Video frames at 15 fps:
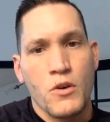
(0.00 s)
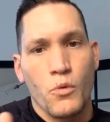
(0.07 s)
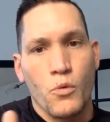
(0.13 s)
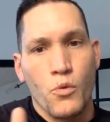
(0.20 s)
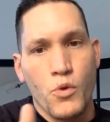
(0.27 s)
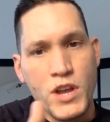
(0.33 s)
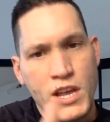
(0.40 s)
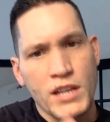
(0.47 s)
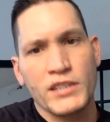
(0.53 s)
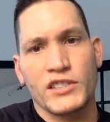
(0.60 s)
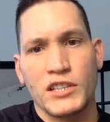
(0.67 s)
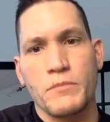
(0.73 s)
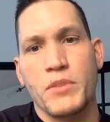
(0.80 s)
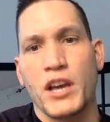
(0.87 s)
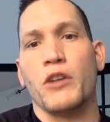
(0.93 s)
we can
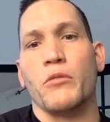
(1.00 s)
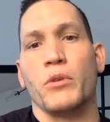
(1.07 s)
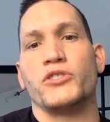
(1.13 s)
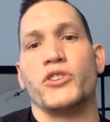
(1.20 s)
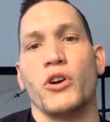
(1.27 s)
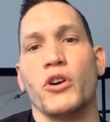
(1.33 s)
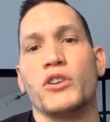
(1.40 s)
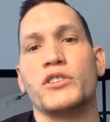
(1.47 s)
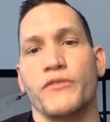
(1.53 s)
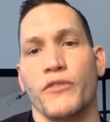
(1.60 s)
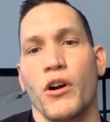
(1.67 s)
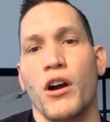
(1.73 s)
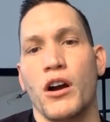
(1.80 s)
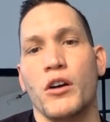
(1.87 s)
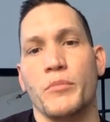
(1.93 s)
see bigger returns
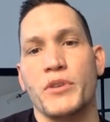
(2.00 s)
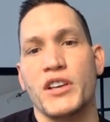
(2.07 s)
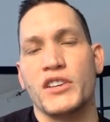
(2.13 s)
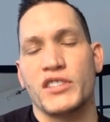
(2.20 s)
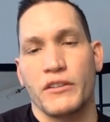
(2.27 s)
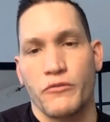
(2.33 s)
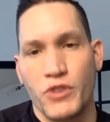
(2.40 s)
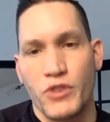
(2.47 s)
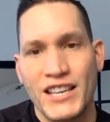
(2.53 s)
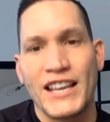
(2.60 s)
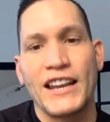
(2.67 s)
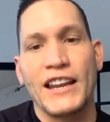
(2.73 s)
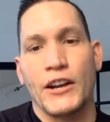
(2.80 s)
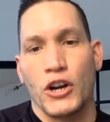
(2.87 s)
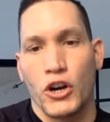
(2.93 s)
for our LPs if we can
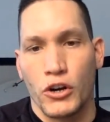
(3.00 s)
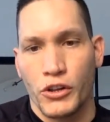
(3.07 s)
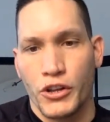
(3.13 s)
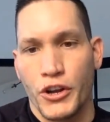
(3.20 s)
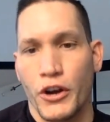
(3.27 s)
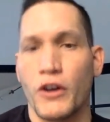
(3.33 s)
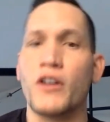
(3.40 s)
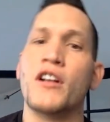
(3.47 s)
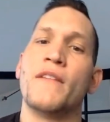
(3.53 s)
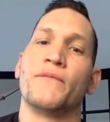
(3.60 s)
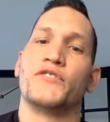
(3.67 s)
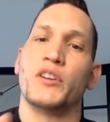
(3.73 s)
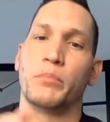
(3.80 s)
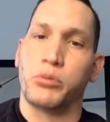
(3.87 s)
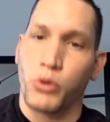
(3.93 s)
get in earlier,
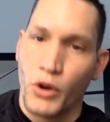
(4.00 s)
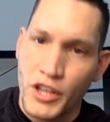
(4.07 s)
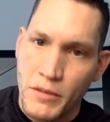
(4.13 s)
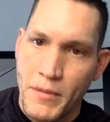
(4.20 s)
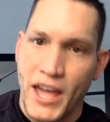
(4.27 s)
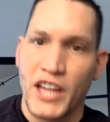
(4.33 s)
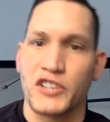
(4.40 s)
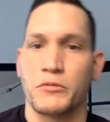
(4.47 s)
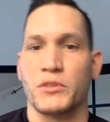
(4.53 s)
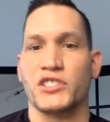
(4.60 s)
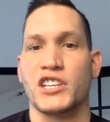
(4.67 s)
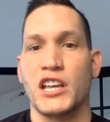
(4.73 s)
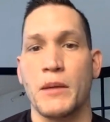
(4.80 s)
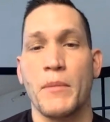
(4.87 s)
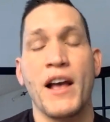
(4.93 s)
deploy the management
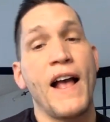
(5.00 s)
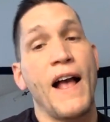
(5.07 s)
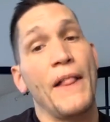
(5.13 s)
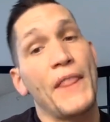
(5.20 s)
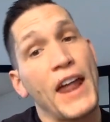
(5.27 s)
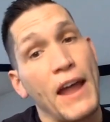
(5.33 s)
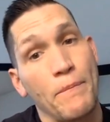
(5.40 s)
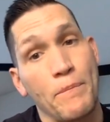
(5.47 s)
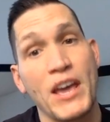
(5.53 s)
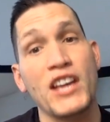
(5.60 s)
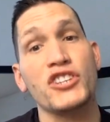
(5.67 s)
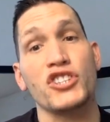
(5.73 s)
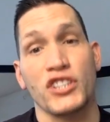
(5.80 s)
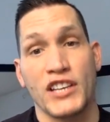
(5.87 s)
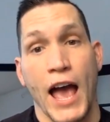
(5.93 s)
team, and then have
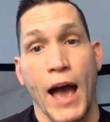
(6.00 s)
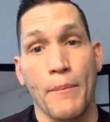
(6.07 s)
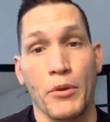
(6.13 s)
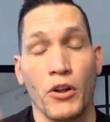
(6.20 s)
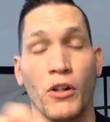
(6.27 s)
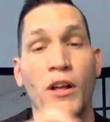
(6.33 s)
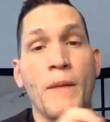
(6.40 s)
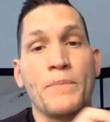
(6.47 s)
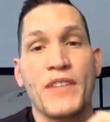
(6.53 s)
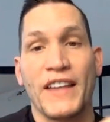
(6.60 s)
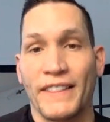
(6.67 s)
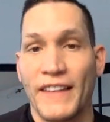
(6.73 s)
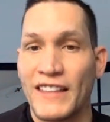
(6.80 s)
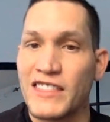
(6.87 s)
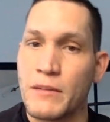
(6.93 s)
patient capital
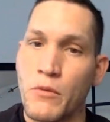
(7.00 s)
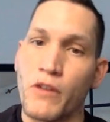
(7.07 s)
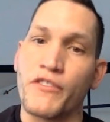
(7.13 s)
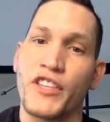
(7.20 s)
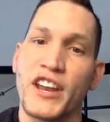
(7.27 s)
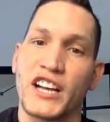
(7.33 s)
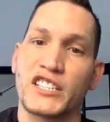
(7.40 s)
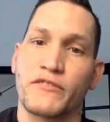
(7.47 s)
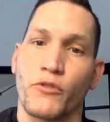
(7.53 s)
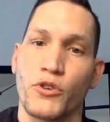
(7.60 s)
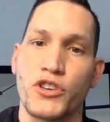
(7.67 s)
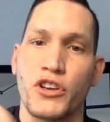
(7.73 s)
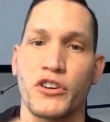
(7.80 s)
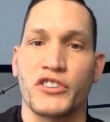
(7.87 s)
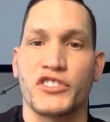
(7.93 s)
and let them over the next 4
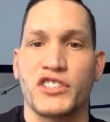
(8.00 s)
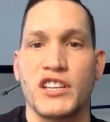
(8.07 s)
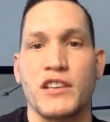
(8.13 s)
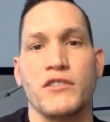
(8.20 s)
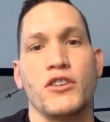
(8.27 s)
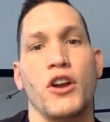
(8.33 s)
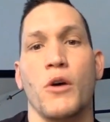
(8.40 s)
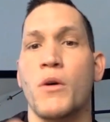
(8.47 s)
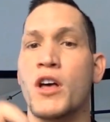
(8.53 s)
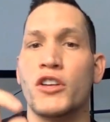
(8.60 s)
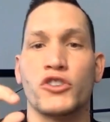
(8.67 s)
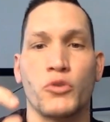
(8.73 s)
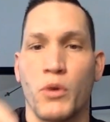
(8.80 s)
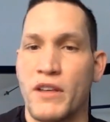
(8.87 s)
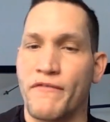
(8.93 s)
years see,
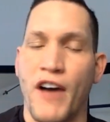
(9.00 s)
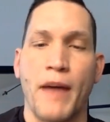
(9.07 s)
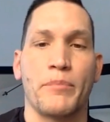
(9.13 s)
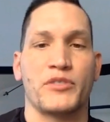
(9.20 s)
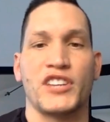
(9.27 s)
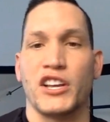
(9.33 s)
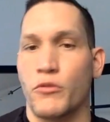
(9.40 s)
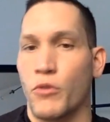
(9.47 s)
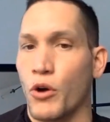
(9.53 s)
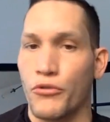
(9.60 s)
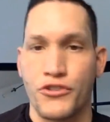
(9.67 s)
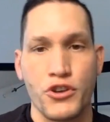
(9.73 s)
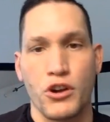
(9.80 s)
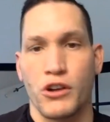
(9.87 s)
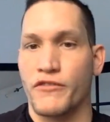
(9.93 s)
25%
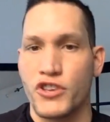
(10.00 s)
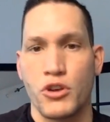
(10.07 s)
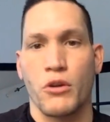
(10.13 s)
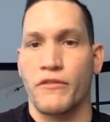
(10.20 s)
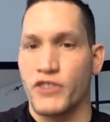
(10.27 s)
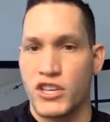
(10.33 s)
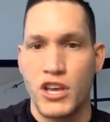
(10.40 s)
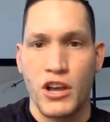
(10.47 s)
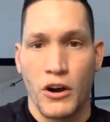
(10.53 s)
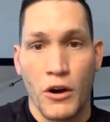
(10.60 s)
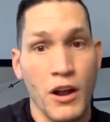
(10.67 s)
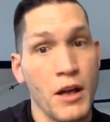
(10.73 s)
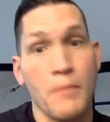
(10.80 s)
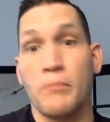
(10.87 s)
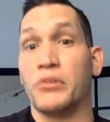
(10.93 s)
growth year over year over year.
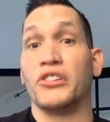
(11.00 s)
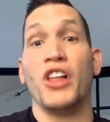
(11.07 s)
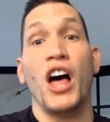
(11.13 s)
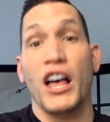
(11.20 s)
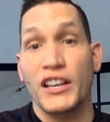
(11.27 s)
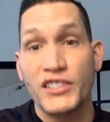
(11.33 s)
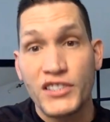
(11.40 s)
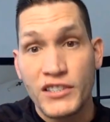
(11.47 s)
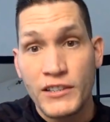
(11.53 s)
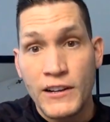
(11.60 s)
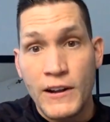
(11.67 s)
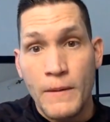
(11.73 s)
Plus,